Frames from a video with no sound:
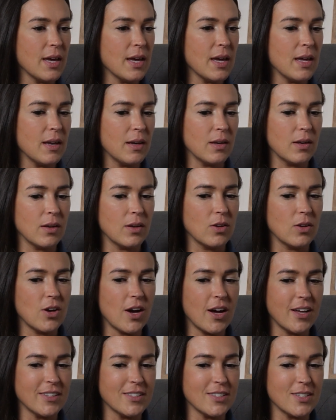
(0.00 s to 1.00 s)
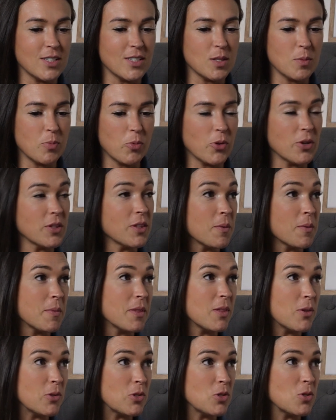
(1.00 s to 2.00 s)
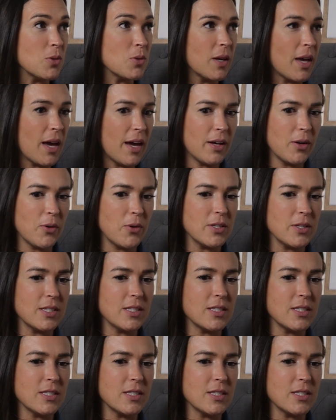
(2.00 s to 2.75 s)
and gotten to support them in those two categories